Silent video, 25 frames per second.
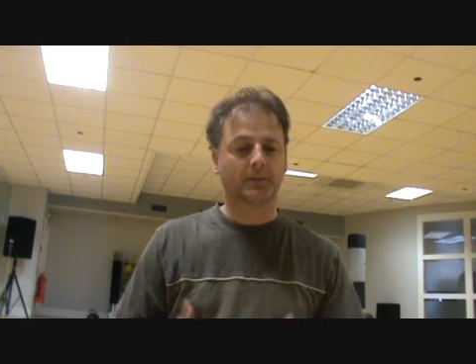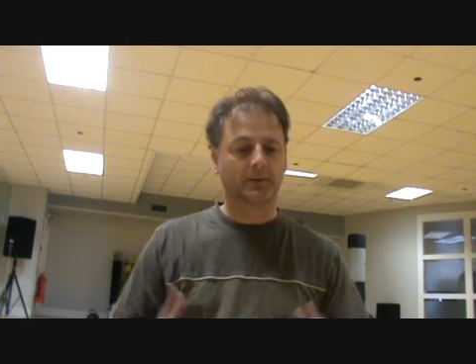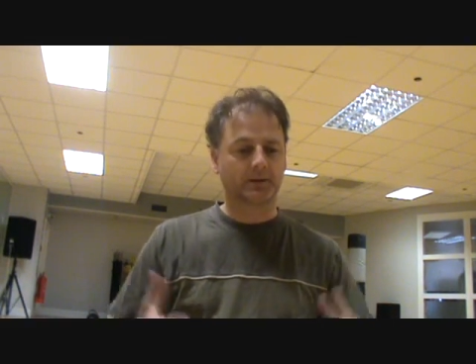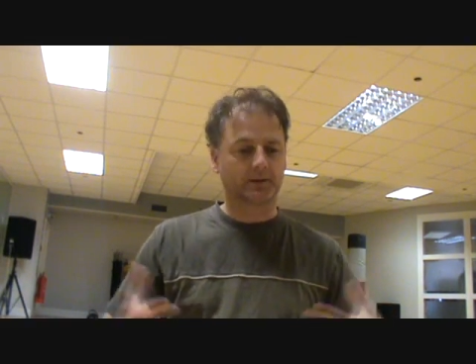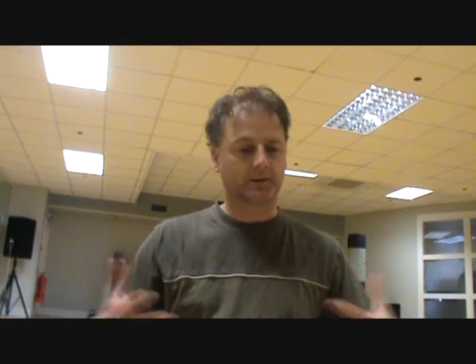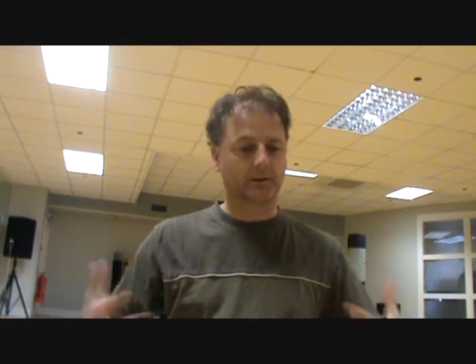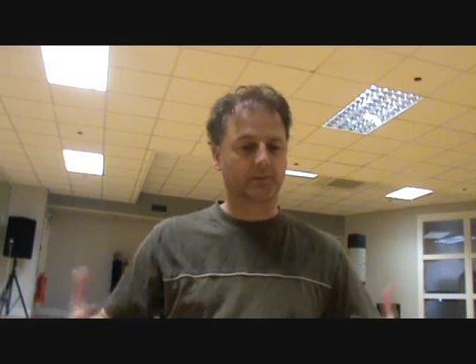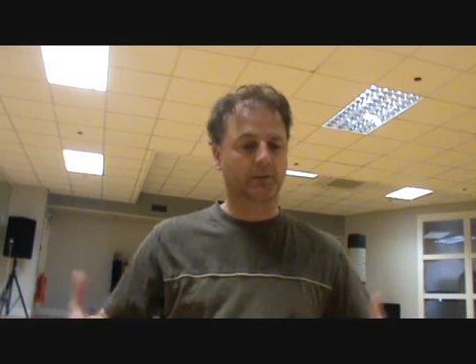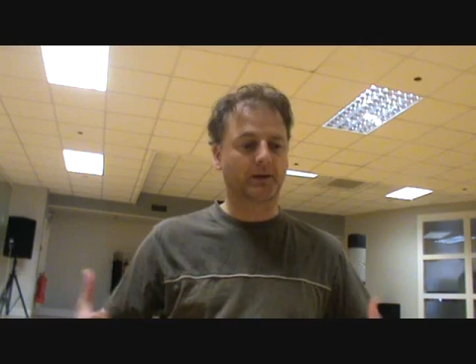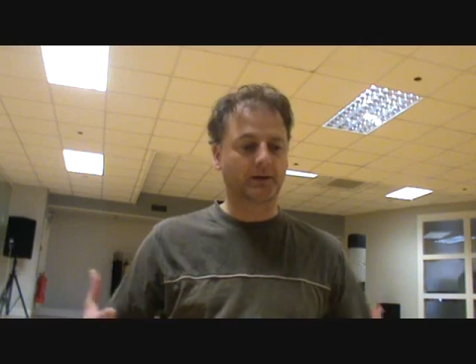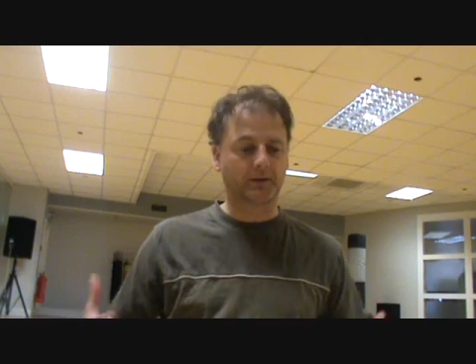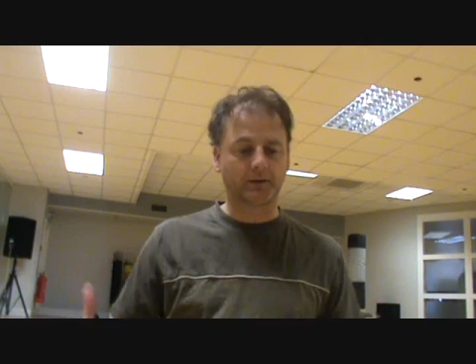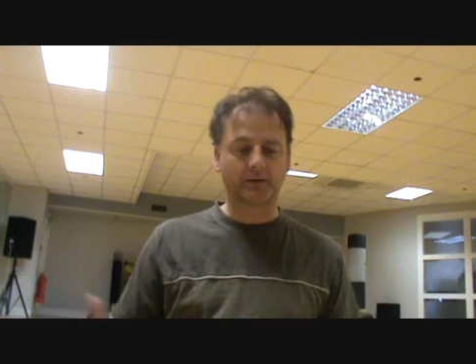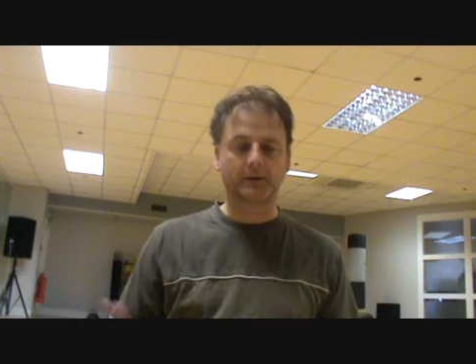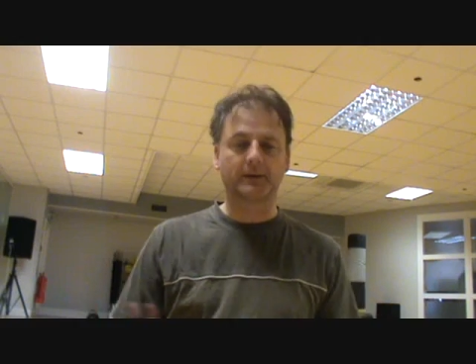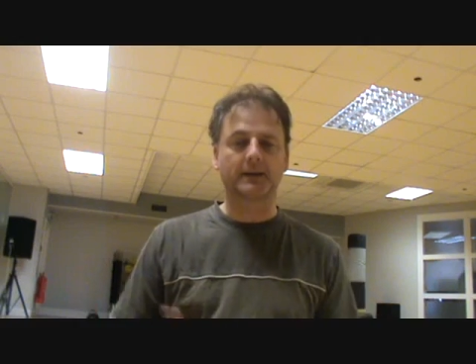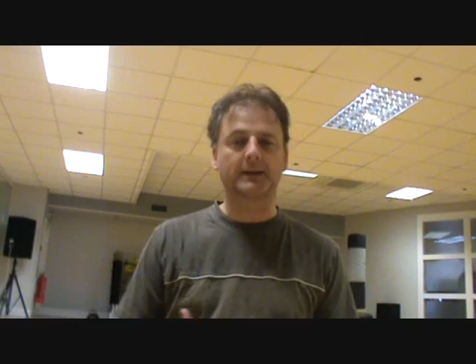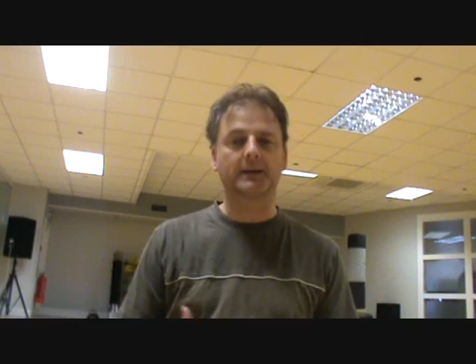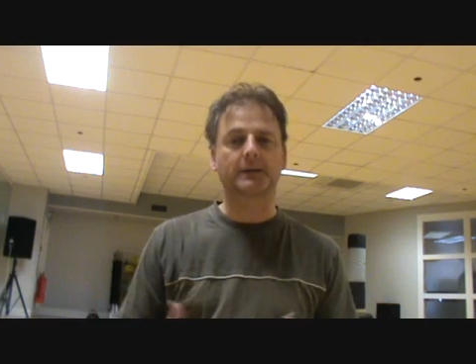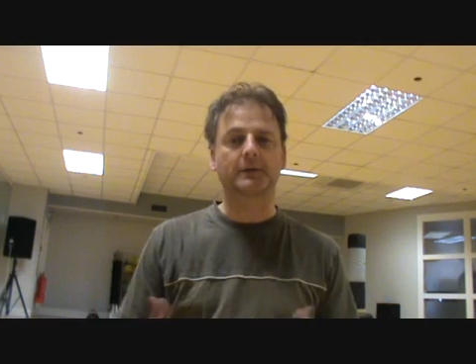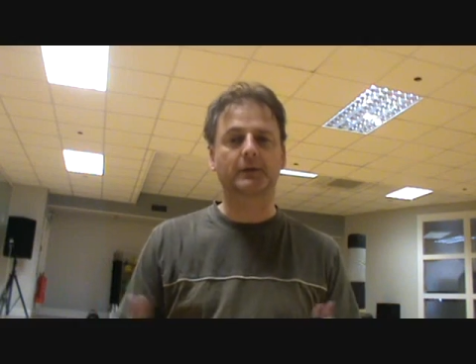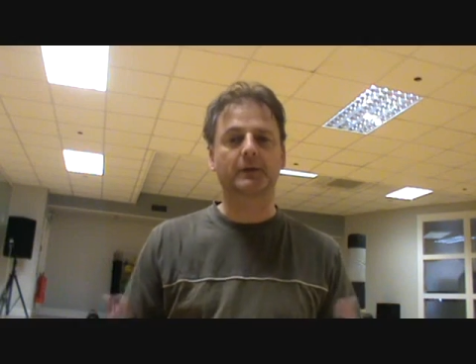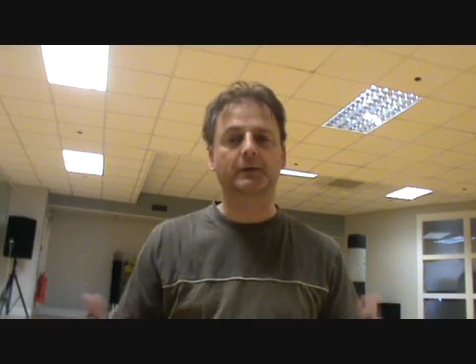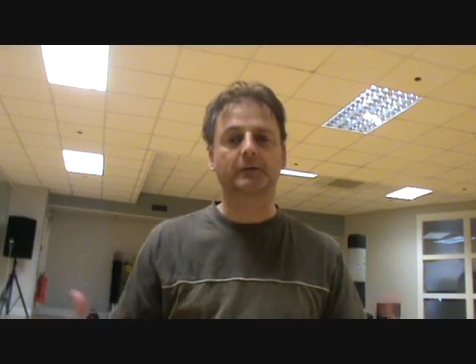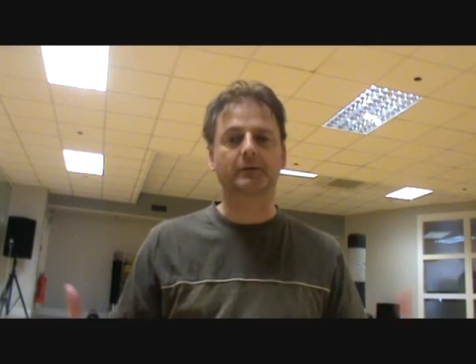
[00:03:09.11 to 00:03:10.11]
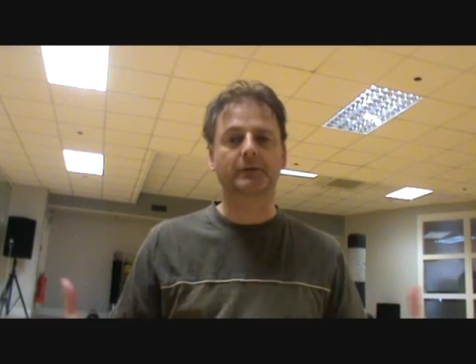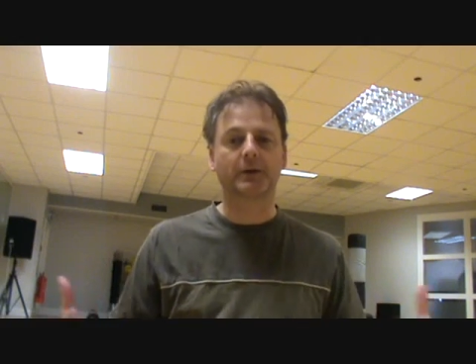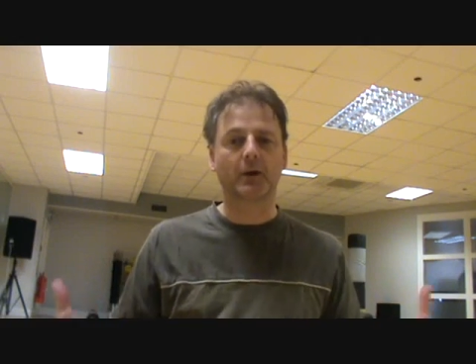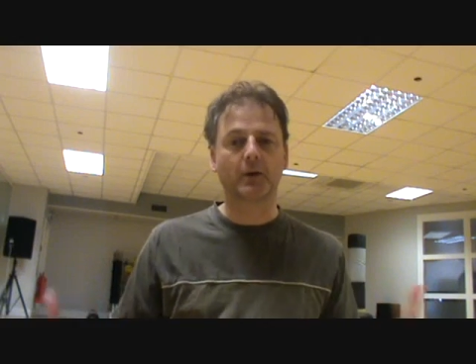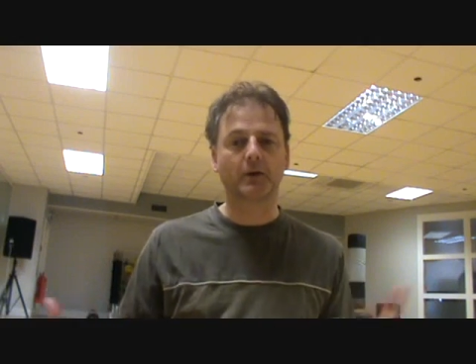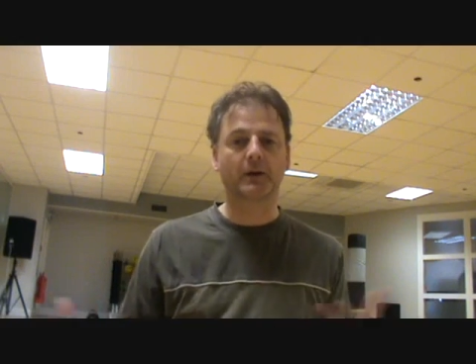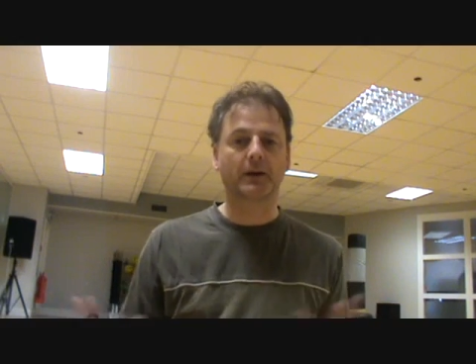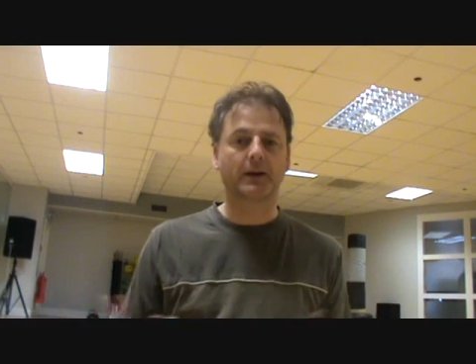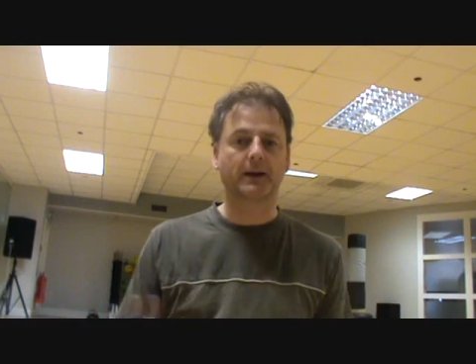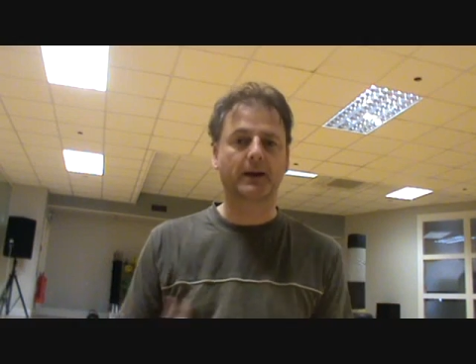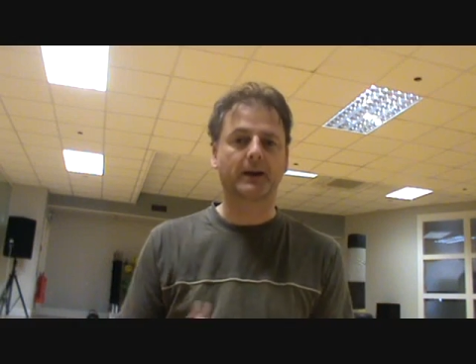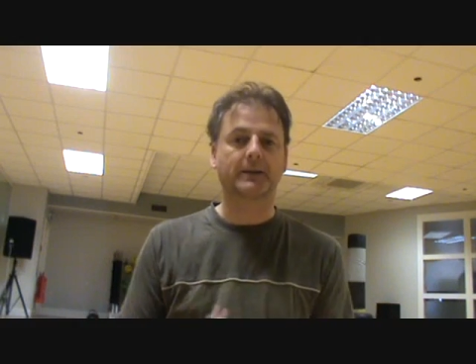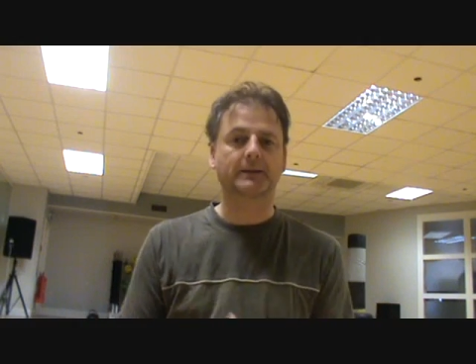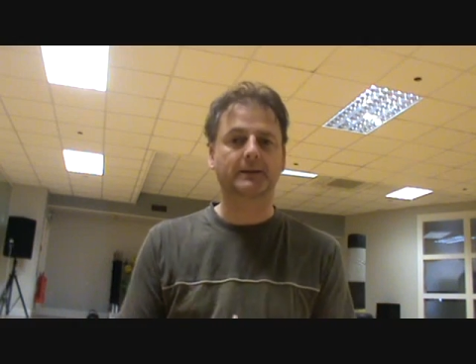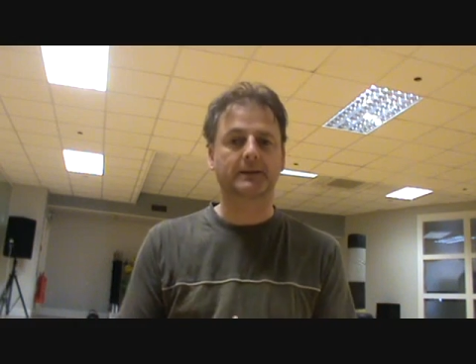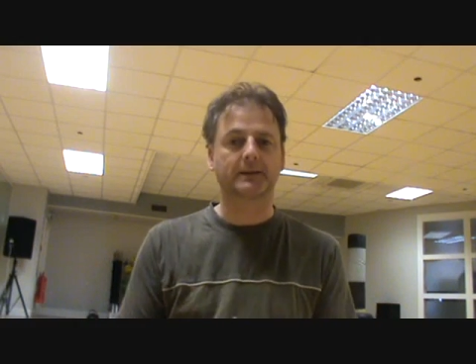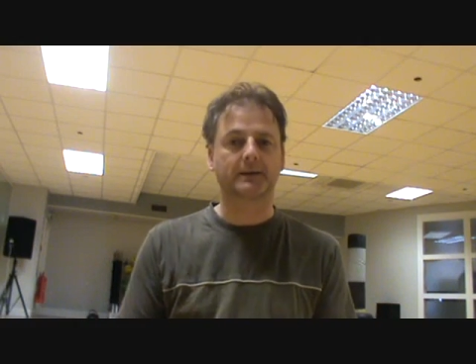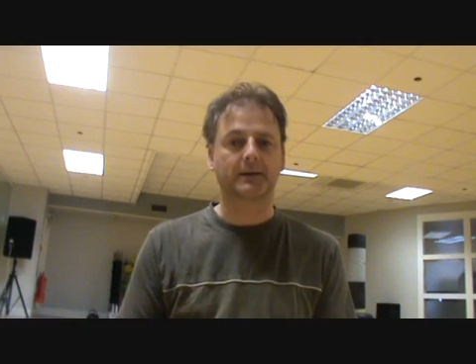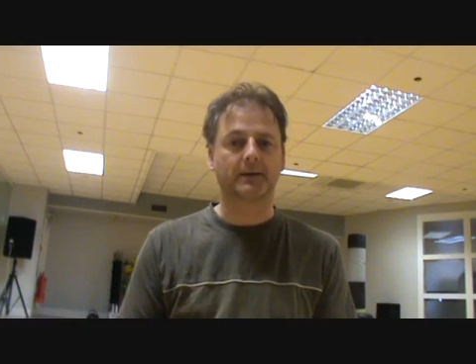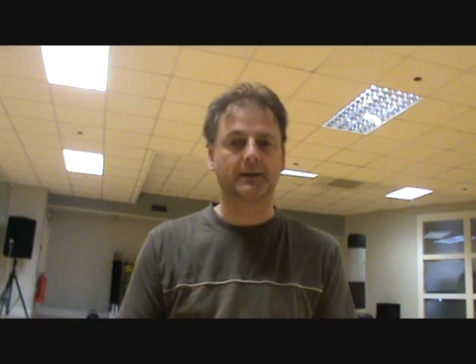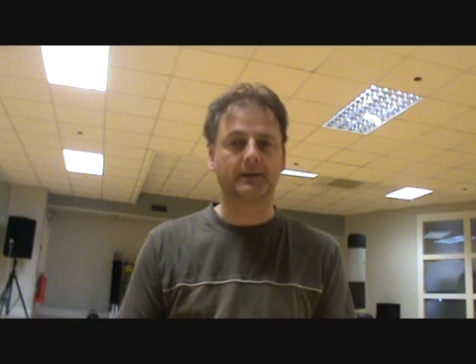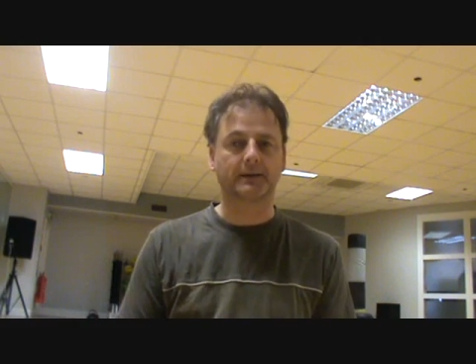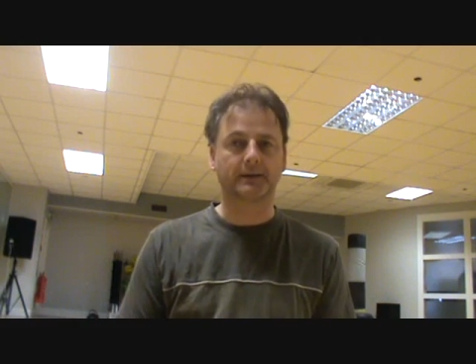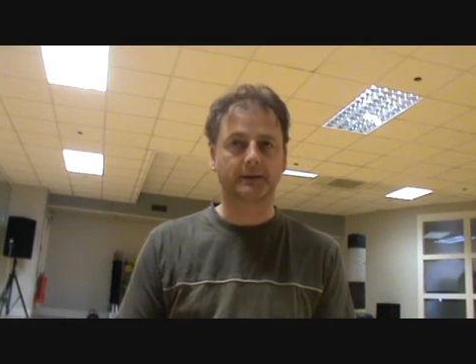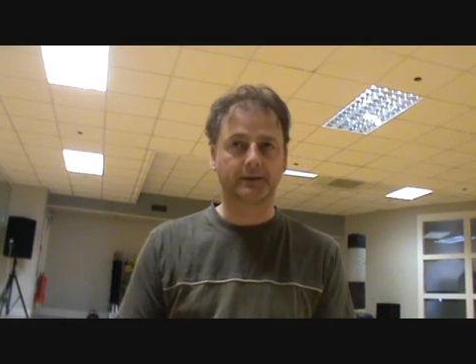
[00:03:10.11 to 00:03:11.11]
So by doing these sort of yogic
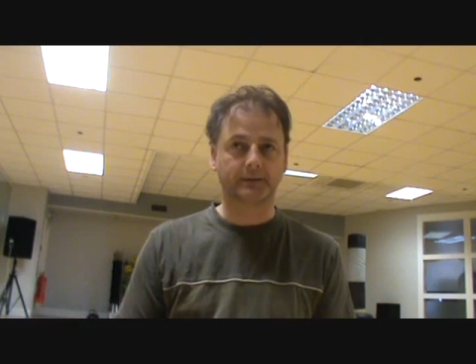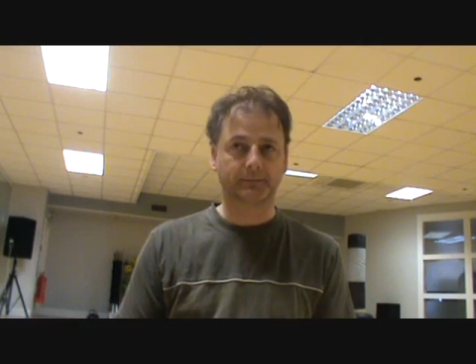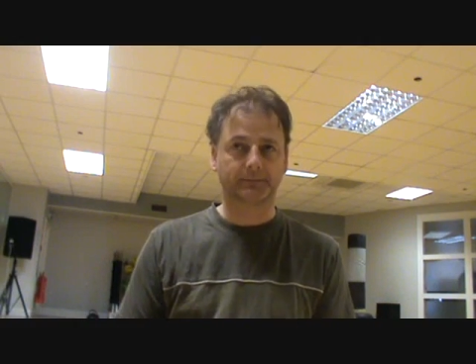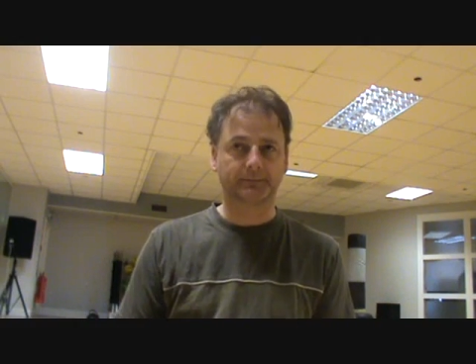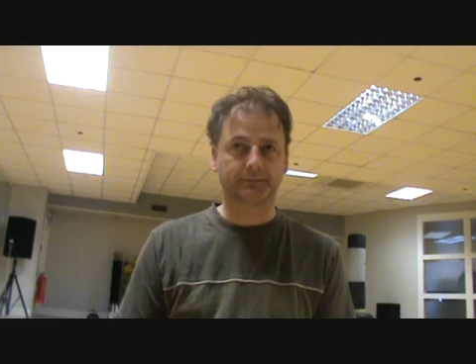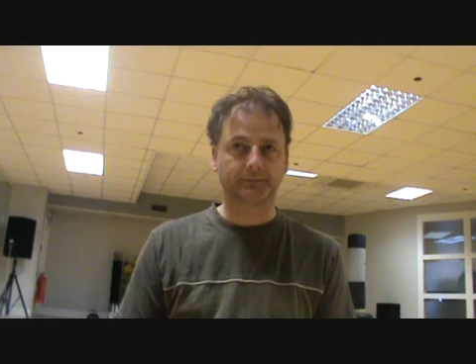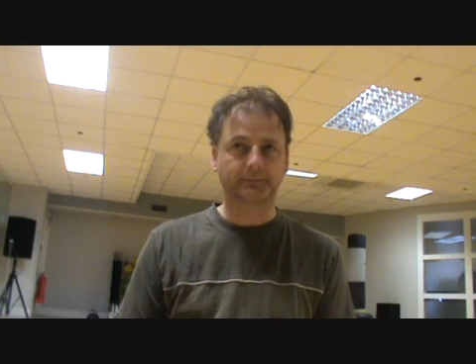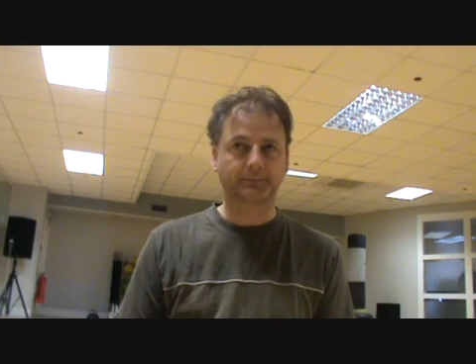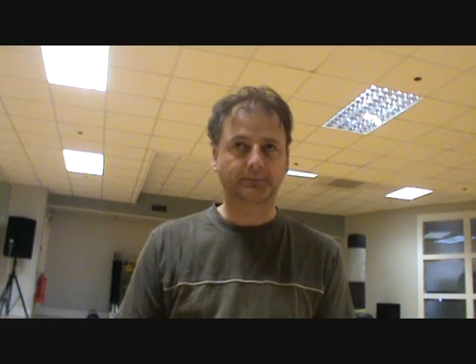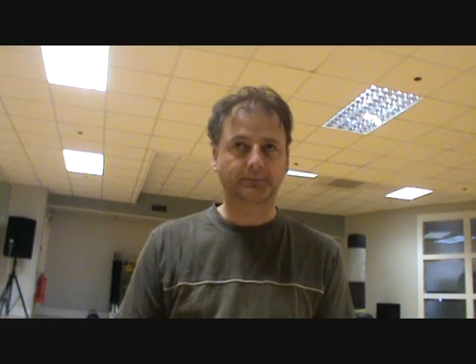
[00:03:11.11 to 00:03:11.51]
exercises,